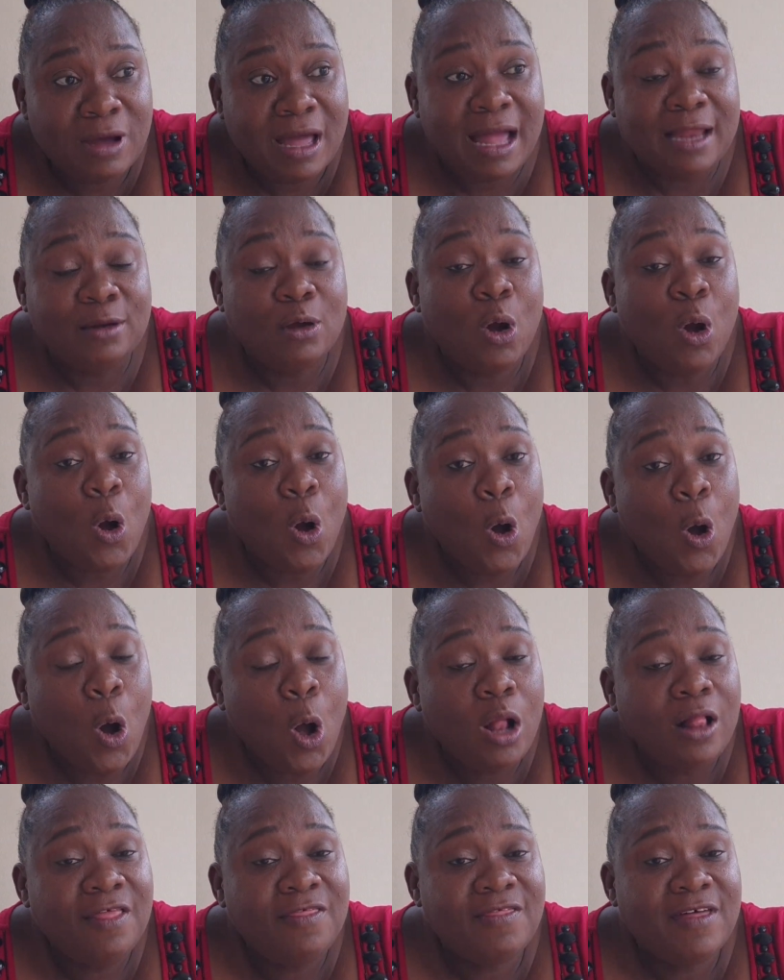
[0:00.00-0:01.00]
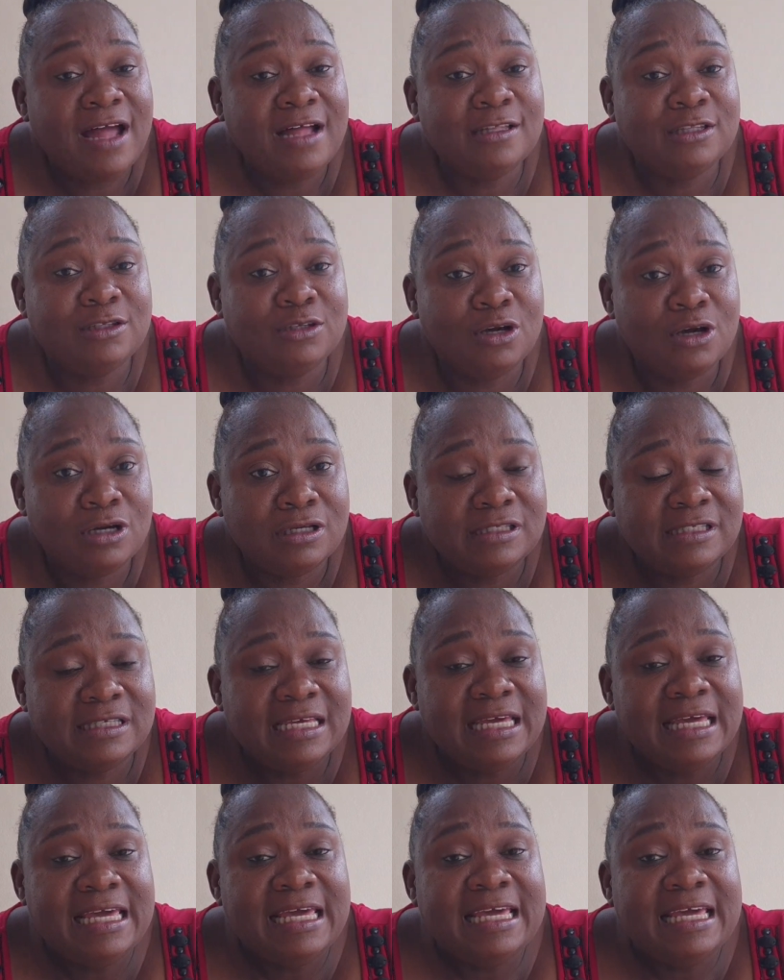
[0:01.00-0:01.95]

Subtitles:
And all that does